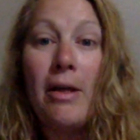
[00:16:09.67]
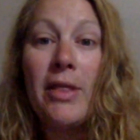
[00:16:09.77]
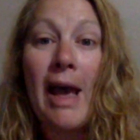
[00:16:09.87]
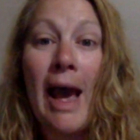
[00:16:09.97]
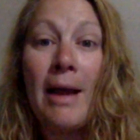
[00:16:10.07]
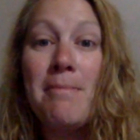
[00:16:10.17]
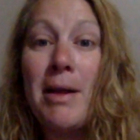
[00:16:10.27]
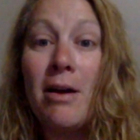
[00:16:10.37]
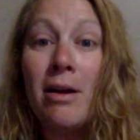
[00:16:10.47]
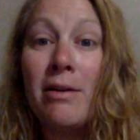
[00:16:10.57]
the
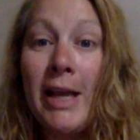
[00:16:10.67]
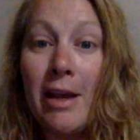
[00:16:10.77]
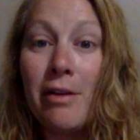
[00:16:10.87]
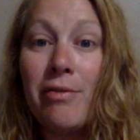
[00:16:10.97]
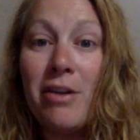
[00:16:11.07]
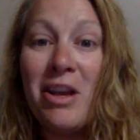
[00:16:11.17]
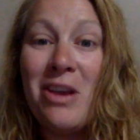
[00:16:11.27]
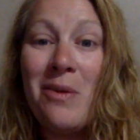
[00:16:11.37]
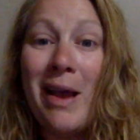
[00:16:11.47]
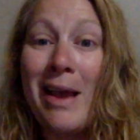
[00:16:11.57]
admin are here for
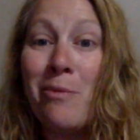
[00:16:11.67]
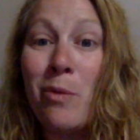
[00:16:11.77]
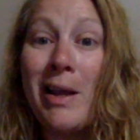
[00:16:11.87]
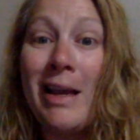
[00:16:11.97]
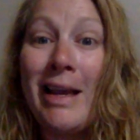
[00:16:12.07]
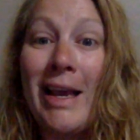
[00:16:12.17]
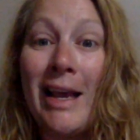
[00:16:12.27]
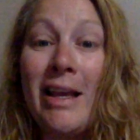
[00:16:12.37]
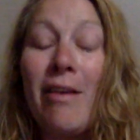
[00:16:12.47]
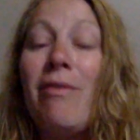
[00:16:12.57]
you, and we
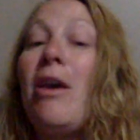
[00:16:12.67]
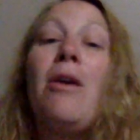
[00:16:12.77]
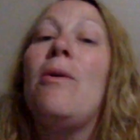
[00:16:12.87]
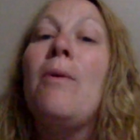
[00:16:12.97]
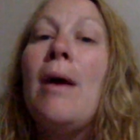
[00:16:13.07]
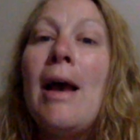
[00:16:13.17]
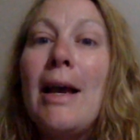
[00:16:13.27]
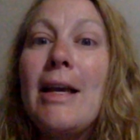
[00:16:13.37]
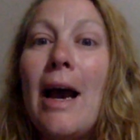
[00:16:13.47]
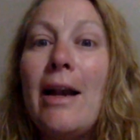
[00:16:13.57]
can give you
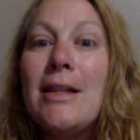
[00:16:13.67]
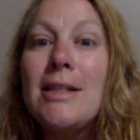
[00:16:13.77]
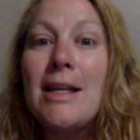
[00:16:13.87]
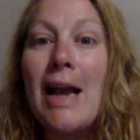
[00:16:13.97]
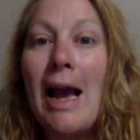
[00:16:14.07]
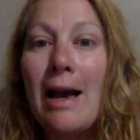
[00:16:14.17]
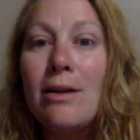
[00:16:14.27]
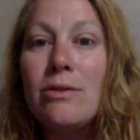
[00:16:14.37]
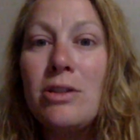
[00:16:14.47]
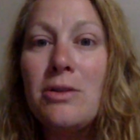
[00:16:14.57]
guidance in
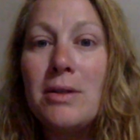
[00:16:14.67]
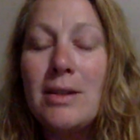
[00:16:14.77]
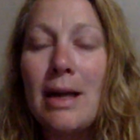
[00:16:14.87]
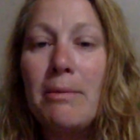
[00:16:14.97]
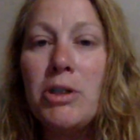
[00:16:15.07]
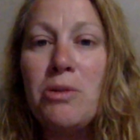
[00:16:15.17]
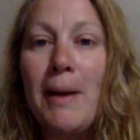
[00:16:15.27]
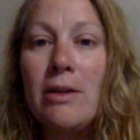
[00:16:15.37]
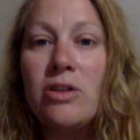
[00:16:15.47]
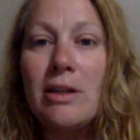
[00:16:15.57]
how to establish
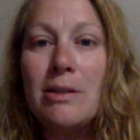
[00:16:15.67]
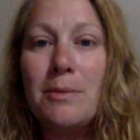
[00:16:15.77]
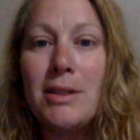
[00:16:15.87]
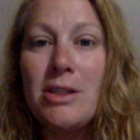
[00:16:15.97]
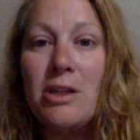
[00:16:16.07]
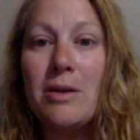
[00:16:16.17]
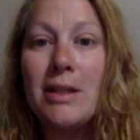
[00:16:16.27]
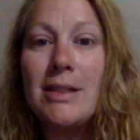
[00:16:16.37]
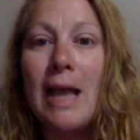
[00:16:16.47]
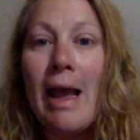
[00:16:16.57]
boundaries with
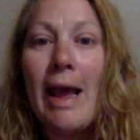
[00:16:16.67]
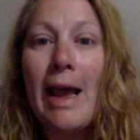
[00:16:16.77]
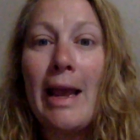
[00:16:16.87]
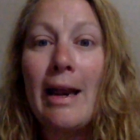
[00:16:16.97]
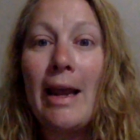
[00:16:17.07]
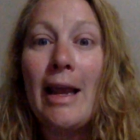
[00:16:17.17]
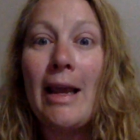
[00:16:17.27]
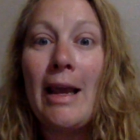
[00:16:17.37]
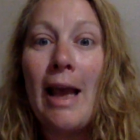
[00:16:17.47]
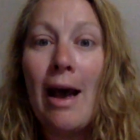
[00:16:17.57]
students in
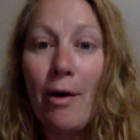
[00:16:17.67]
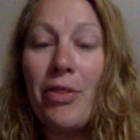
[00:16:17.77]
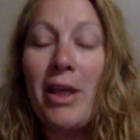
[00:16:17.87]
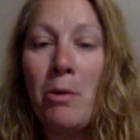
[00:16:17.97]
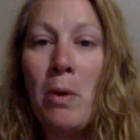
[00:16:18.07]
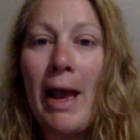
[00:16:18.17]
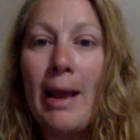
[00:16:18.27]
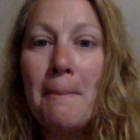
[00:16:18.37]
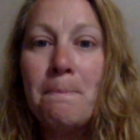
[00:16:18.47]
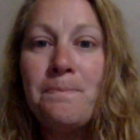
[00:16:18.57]
a healthy way.